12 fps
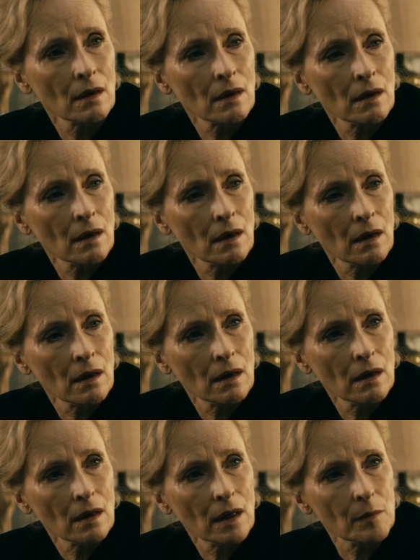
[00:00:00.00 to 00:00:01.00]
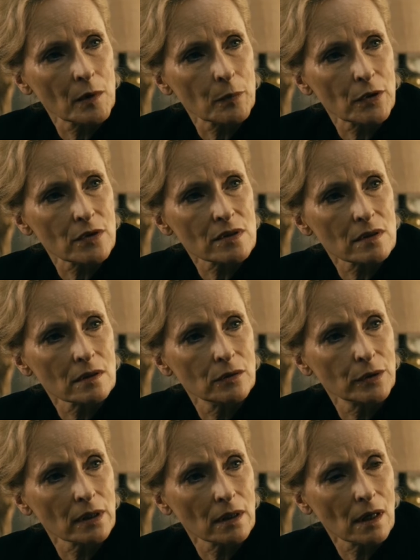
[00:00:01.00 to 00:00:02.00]
when they started digging too deep,
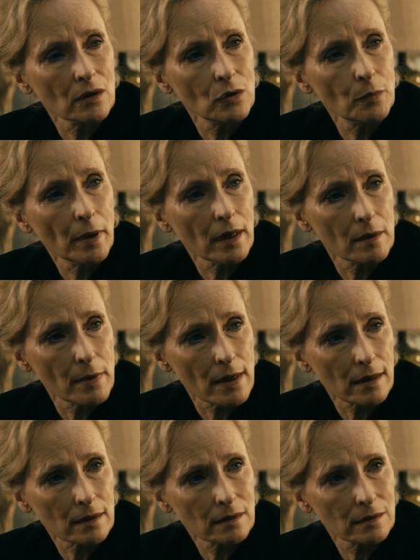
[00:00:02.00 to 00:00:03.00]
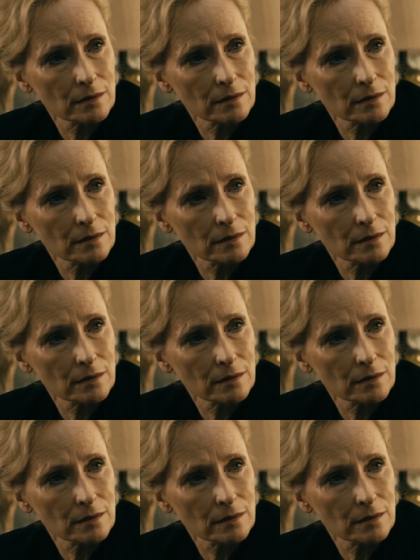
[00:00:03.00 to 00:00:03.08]
the superheroes killed their